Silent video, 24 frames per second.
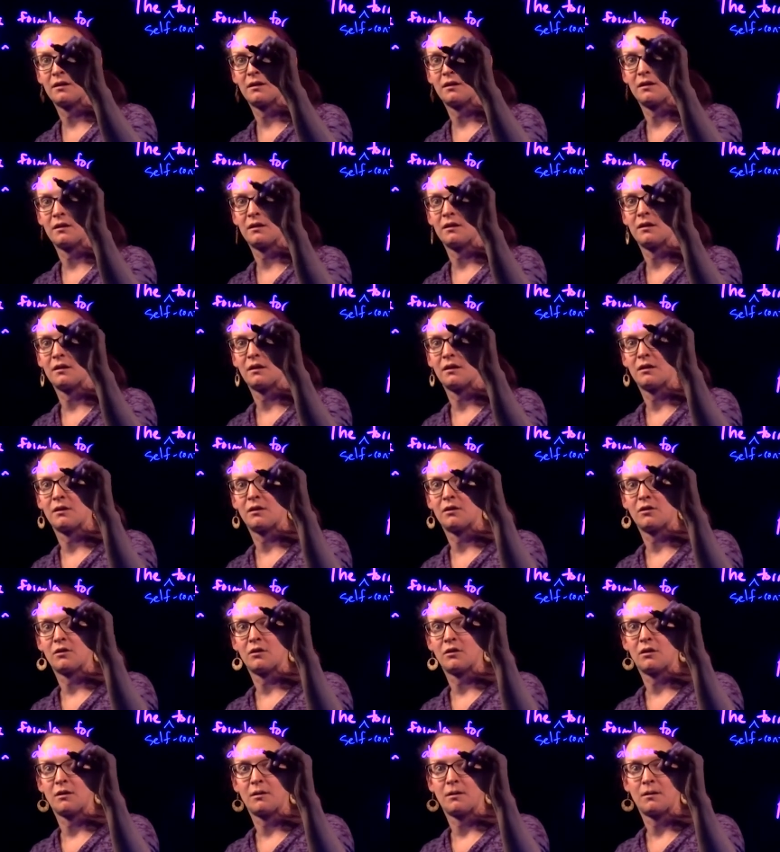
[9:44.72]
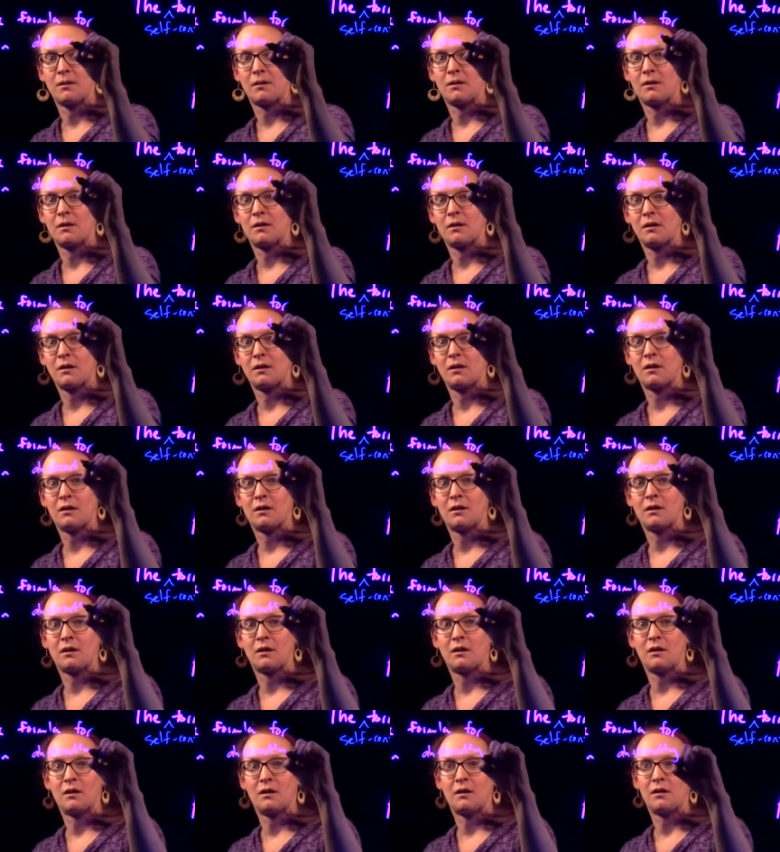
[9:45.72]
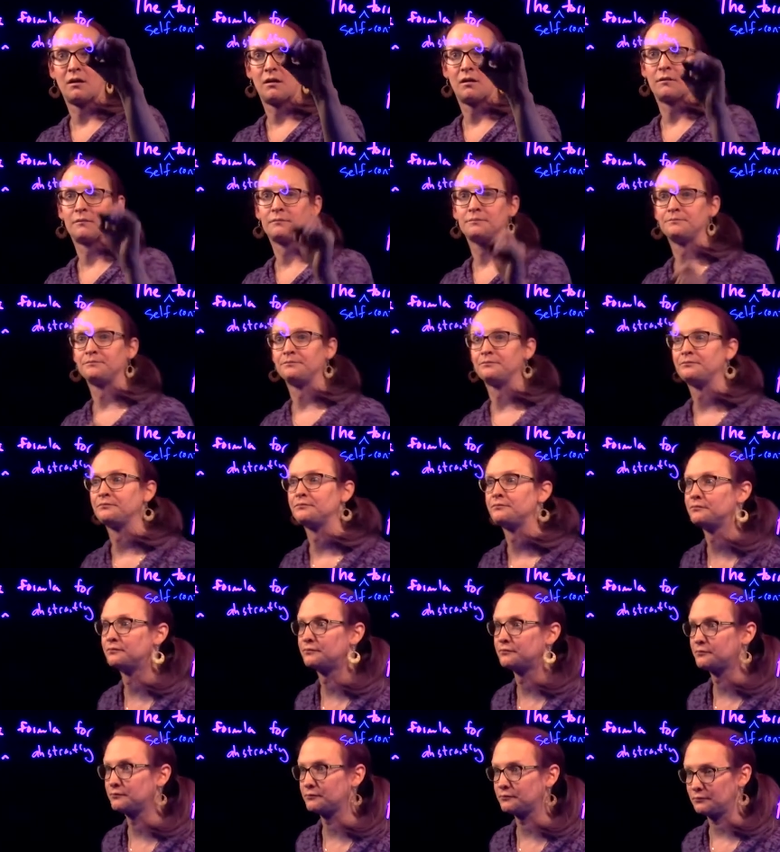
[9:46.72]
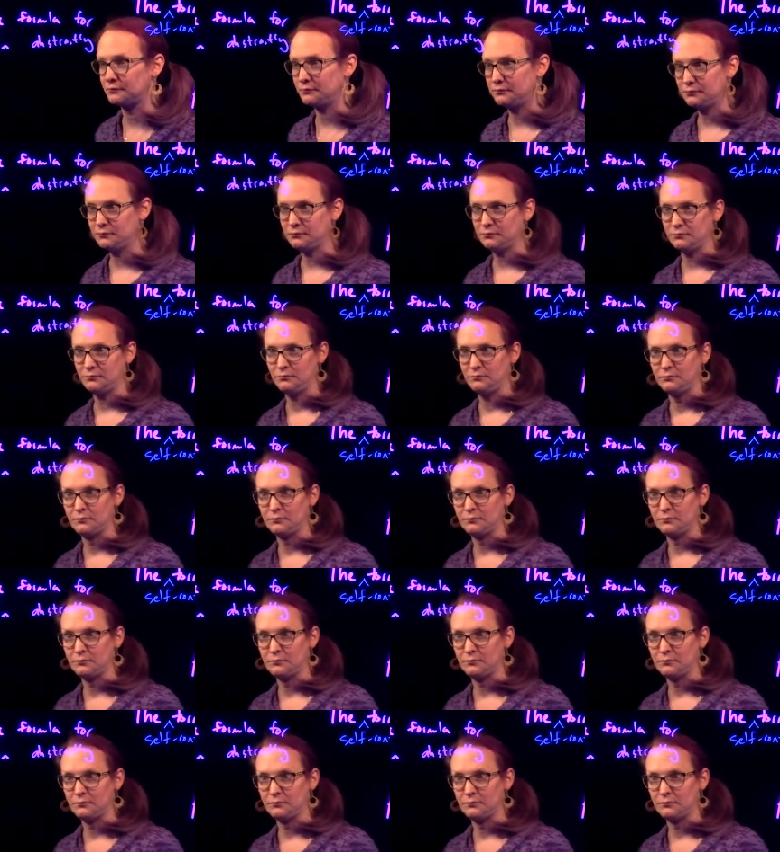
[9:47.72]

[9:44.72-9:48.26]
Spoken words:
(no one is talking)